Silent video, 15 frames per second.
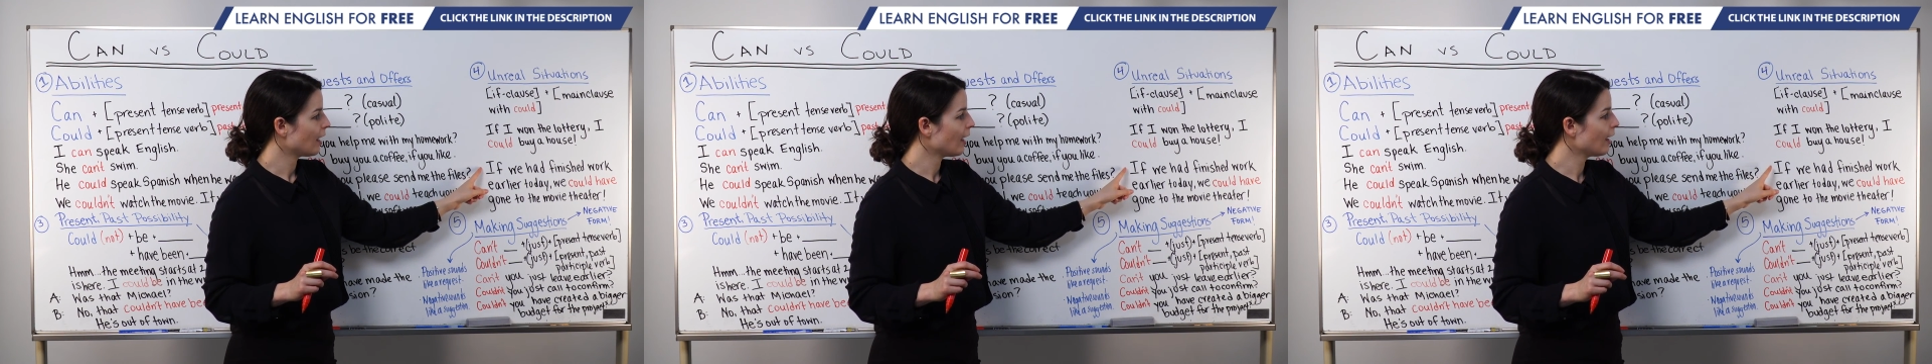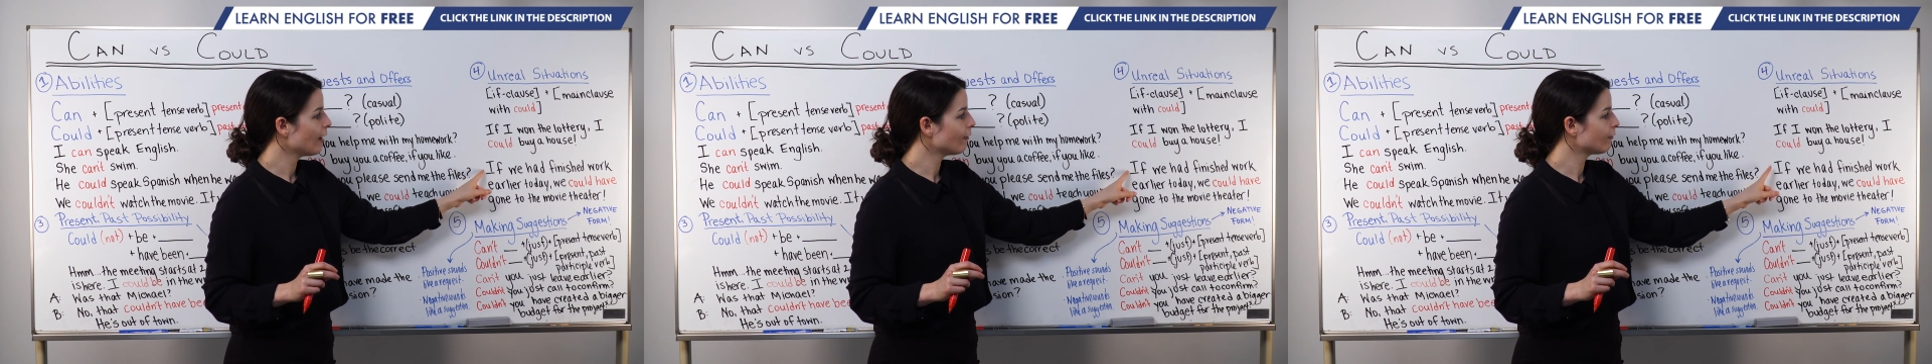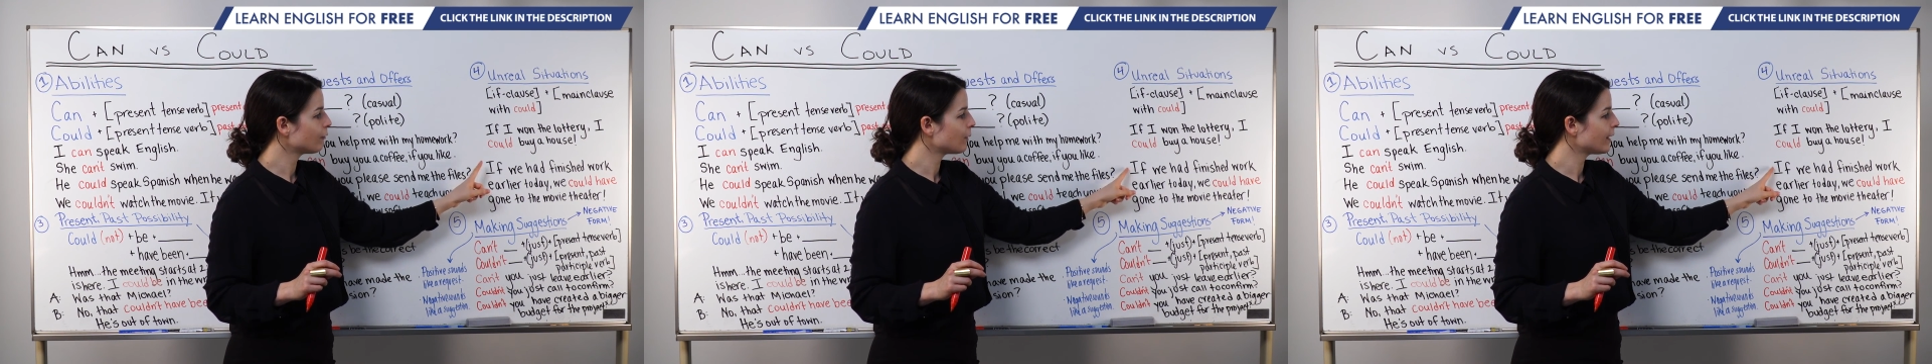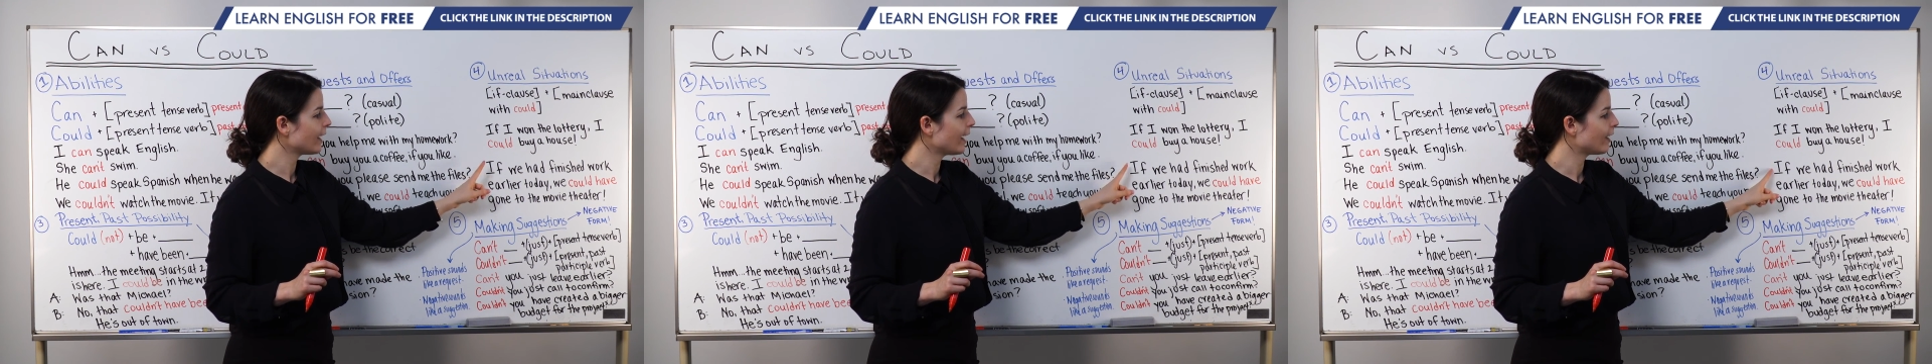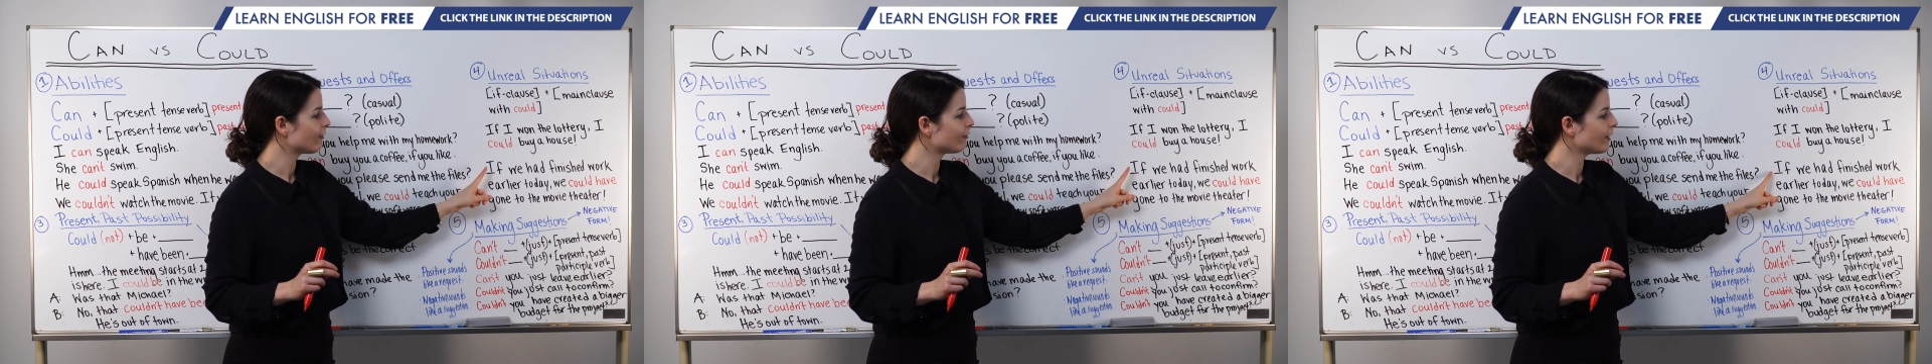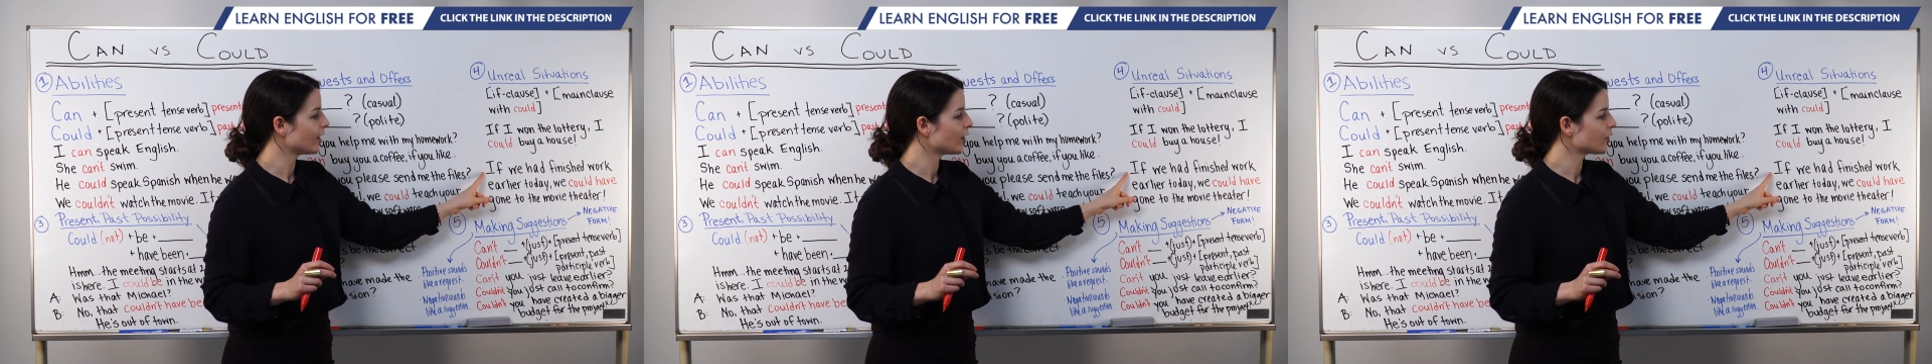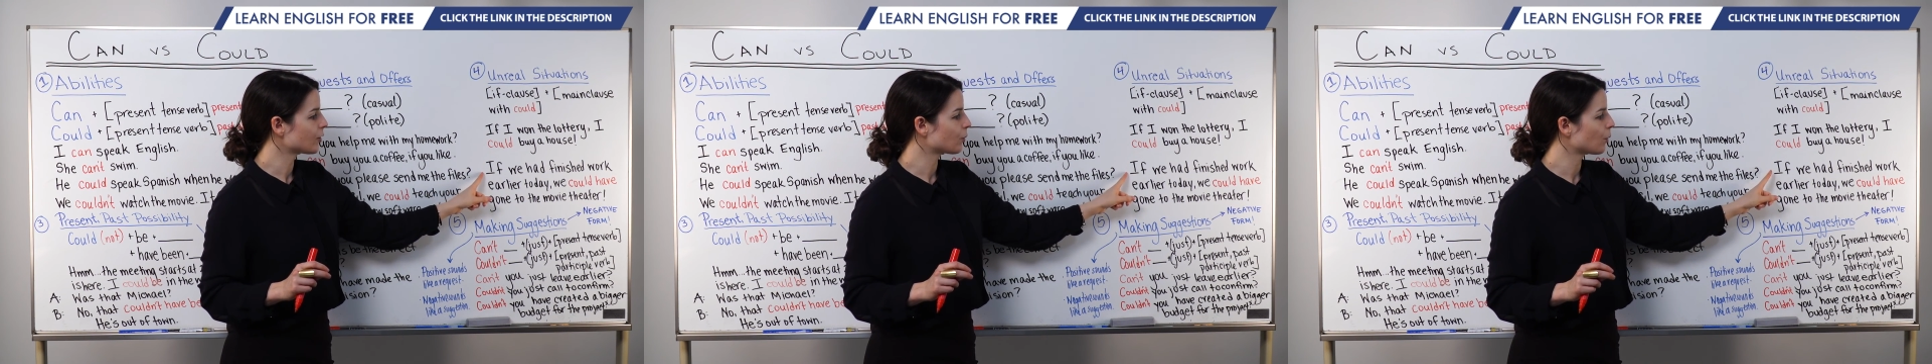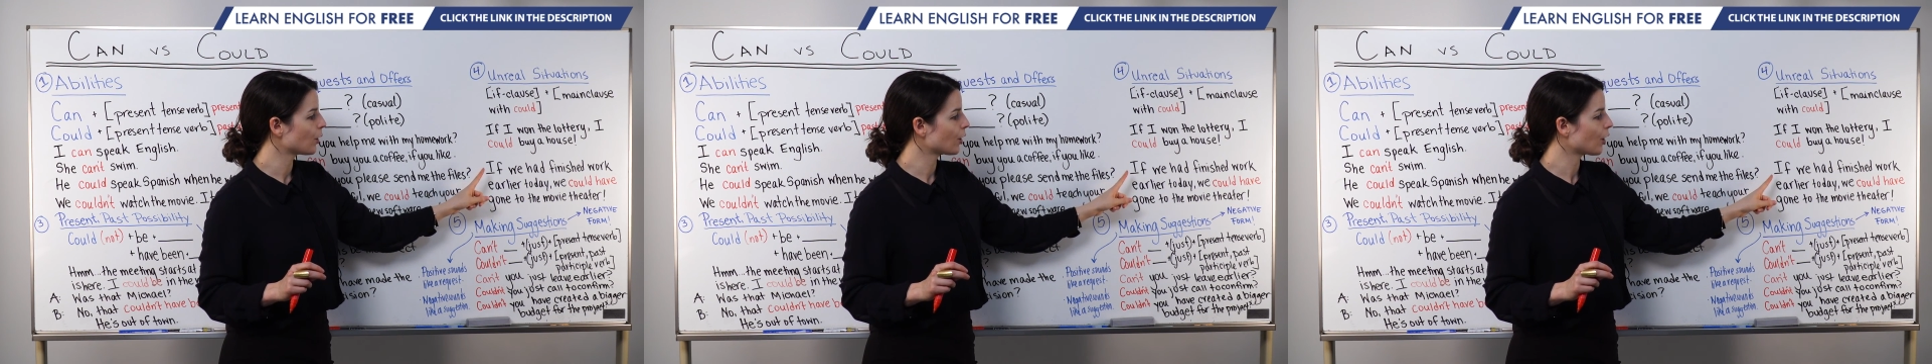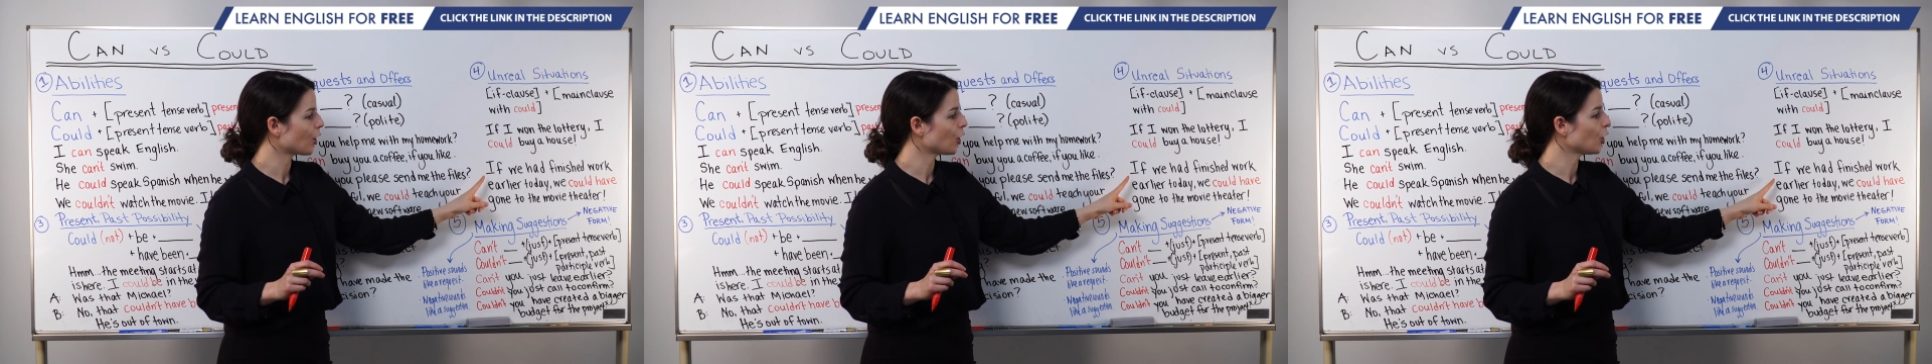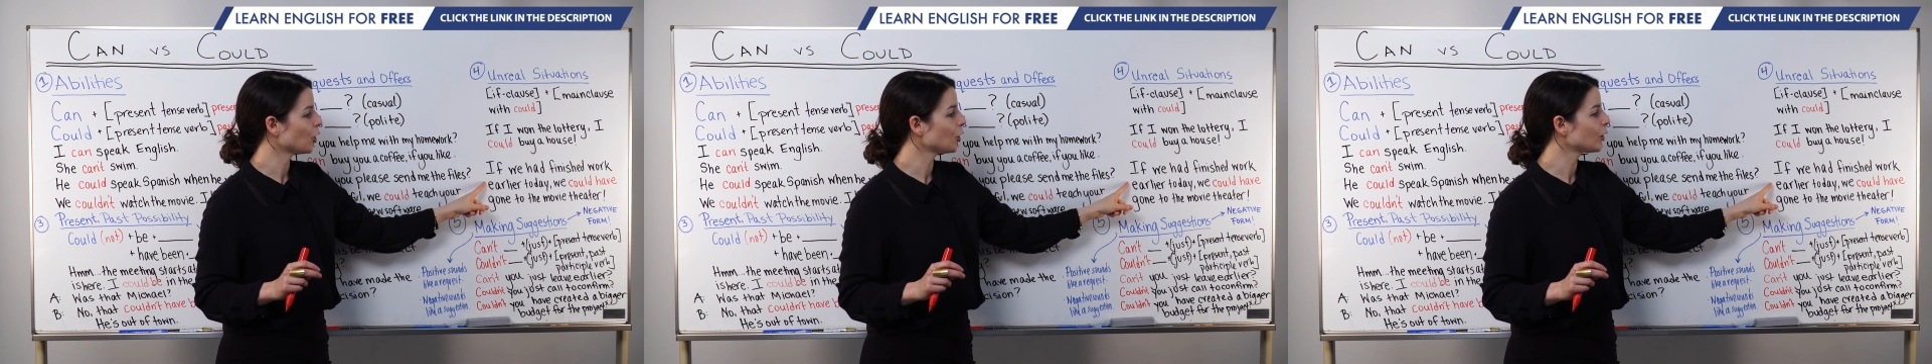If we had finished work
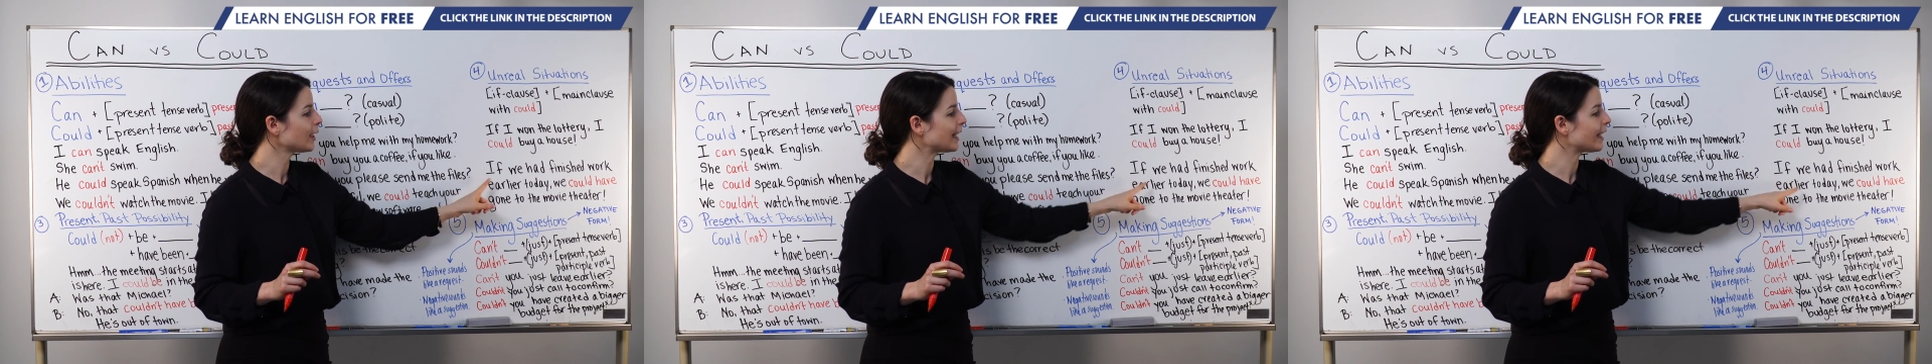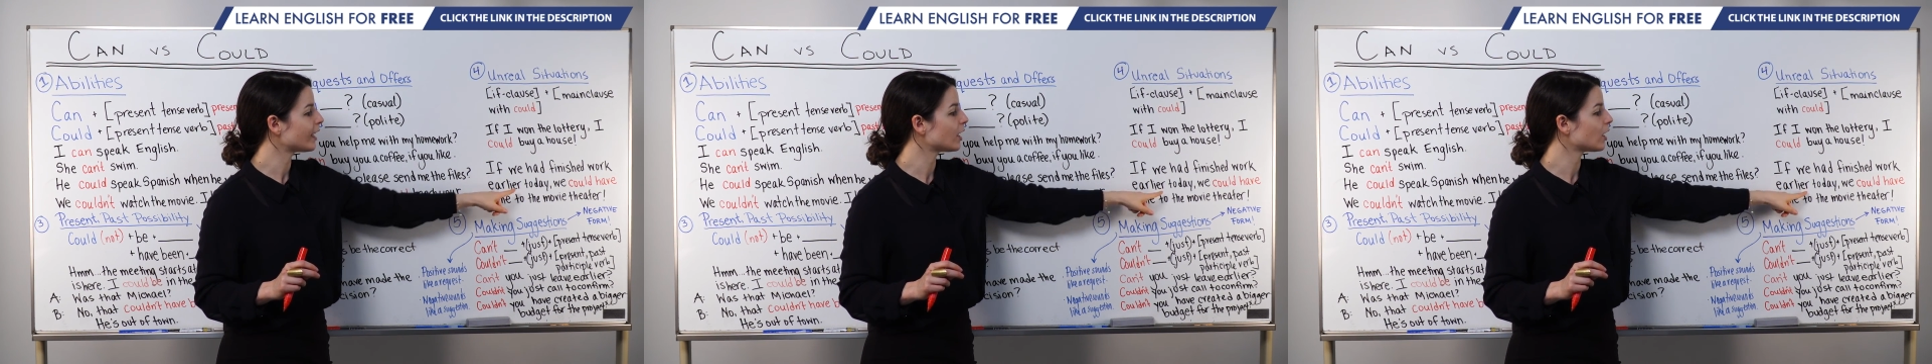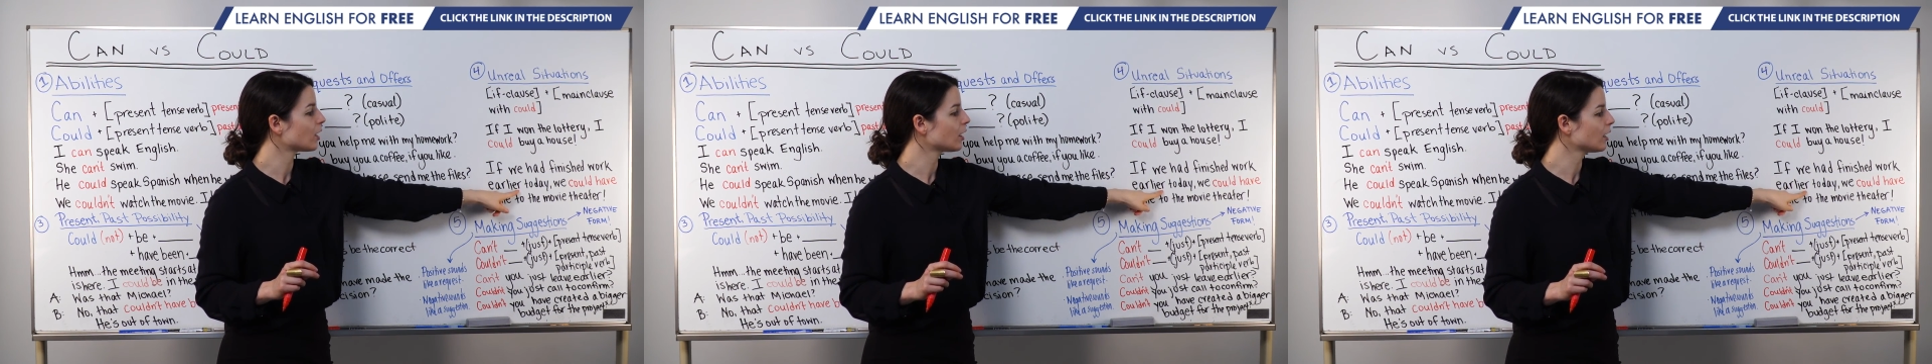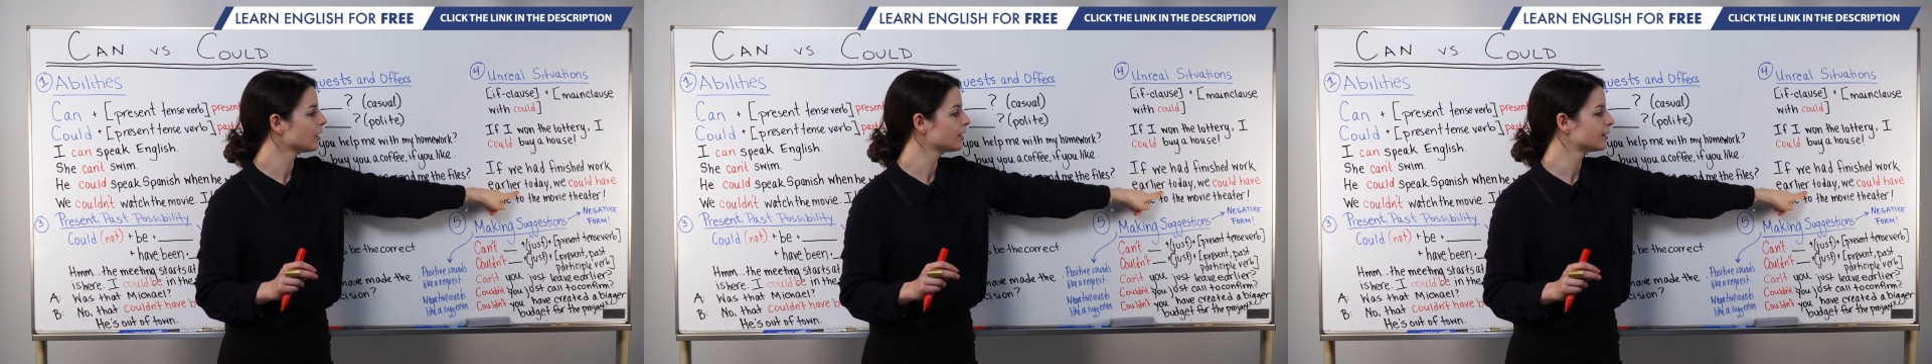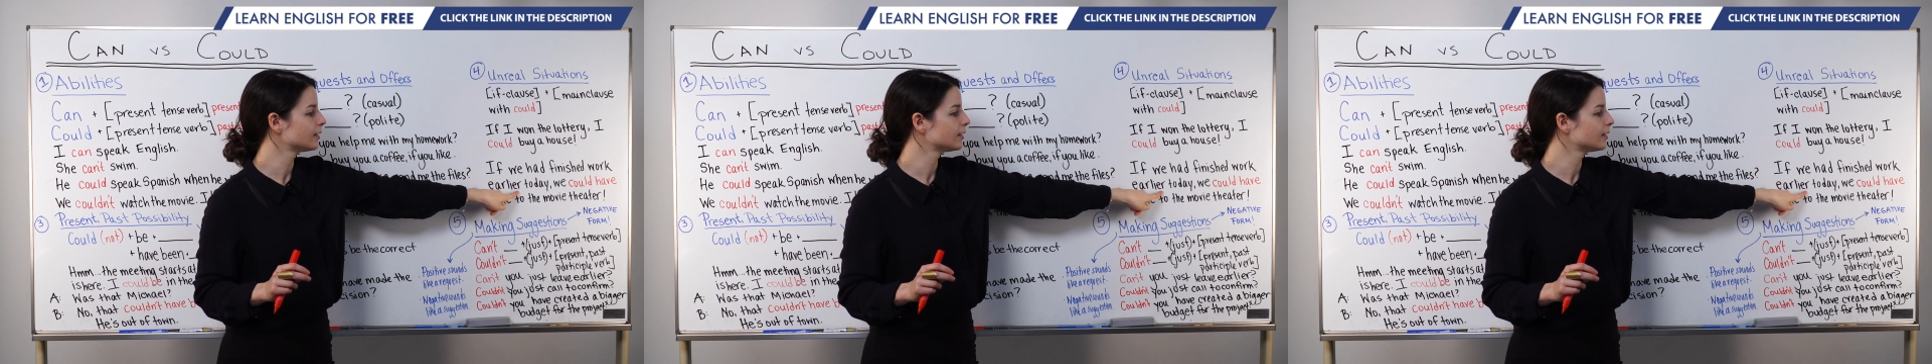earlier,